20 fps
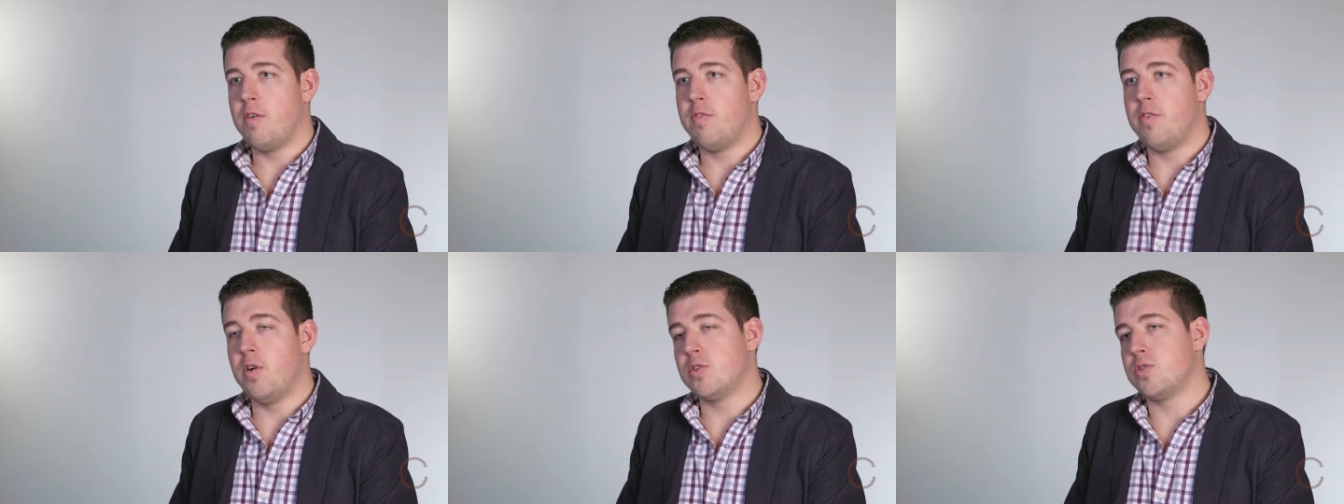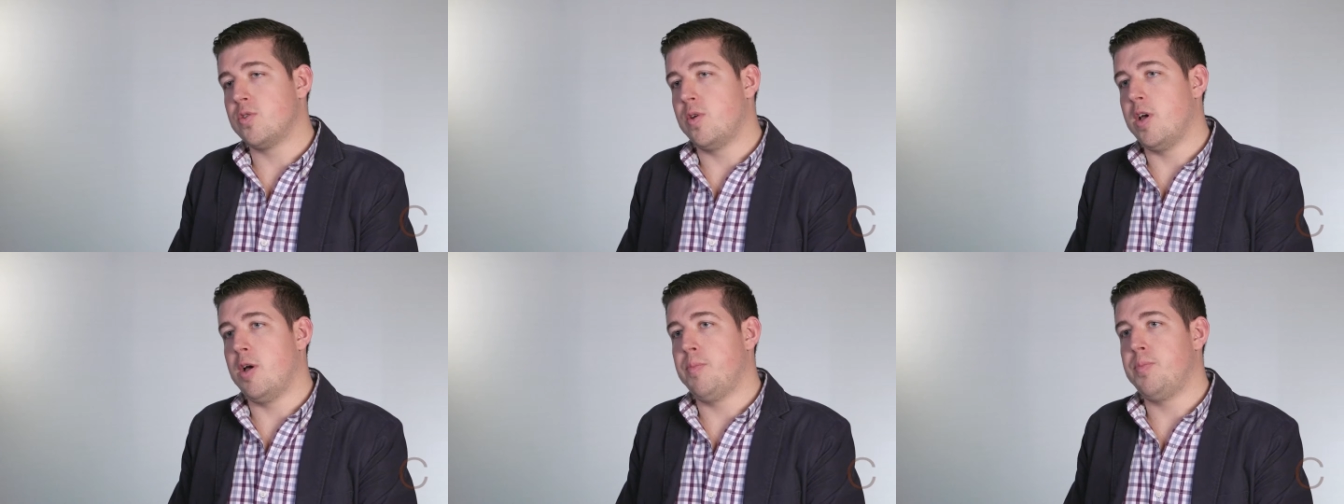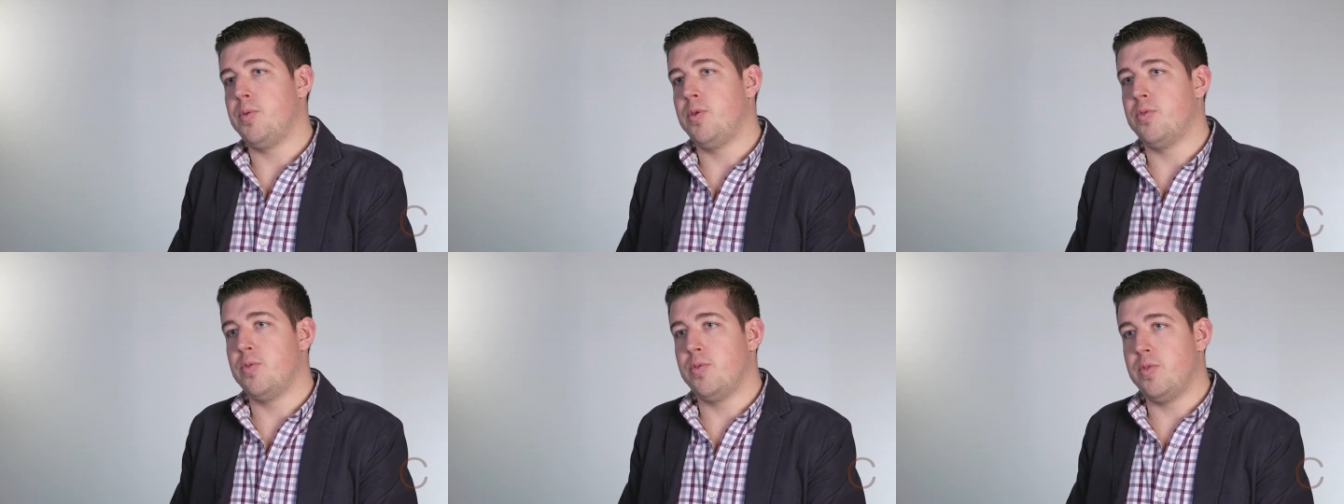Our folks will
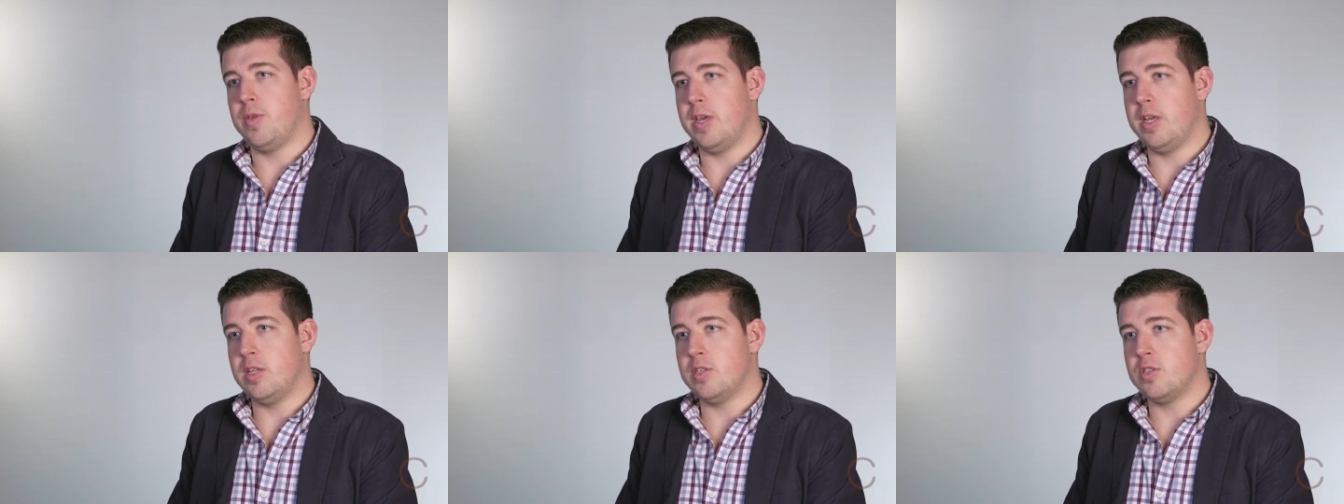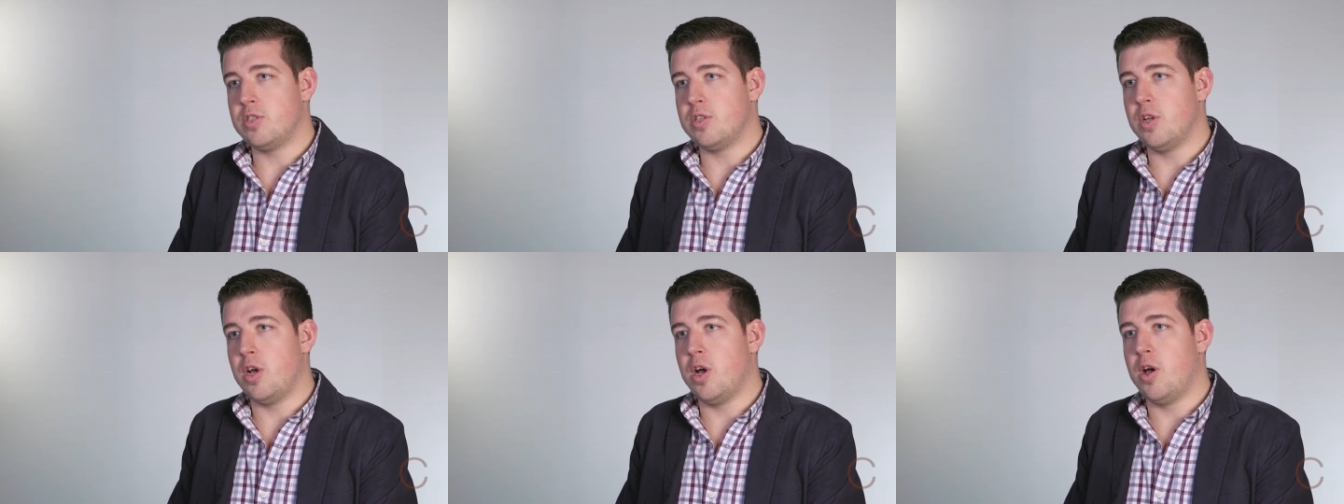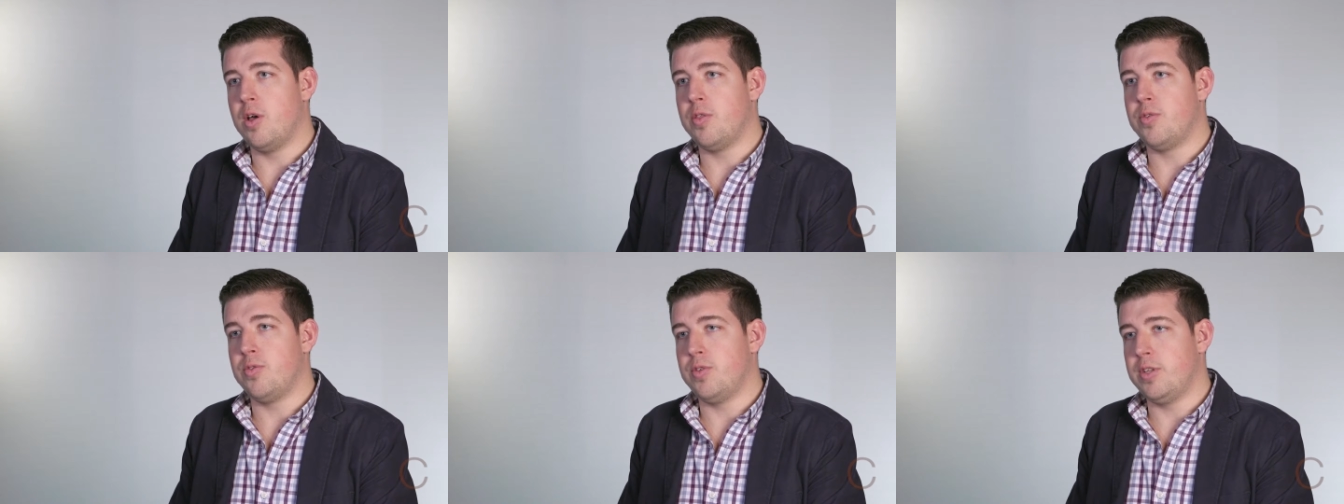help you through the
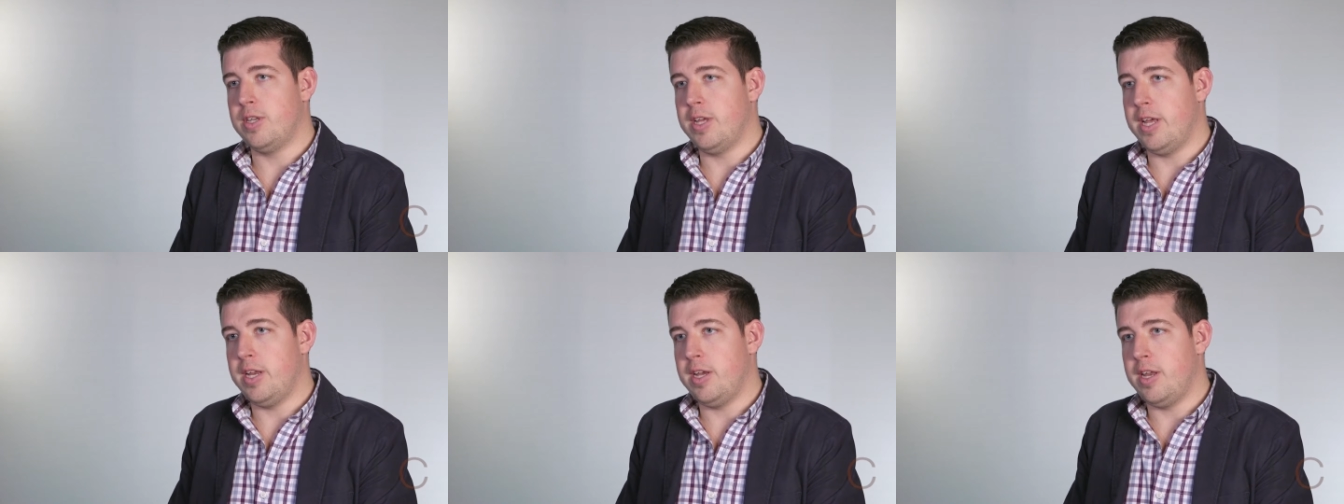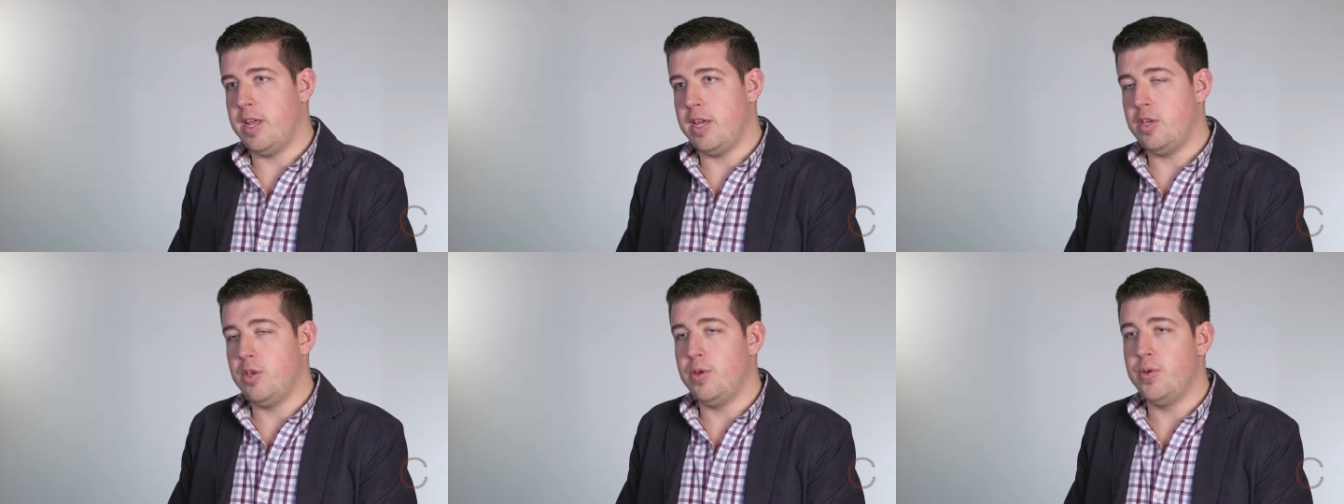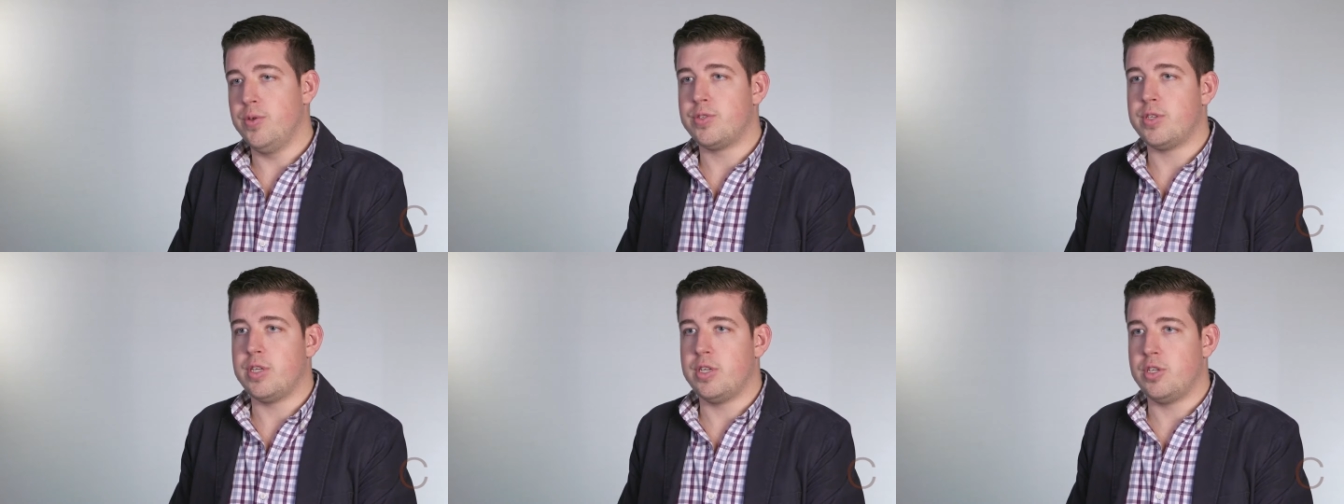install, through the day-to-day
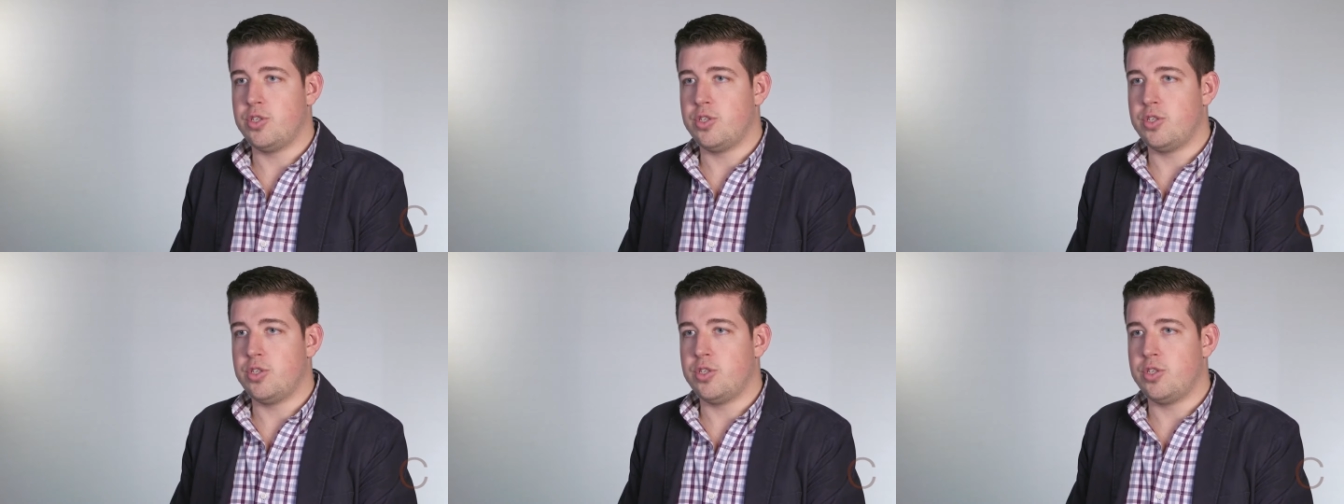use,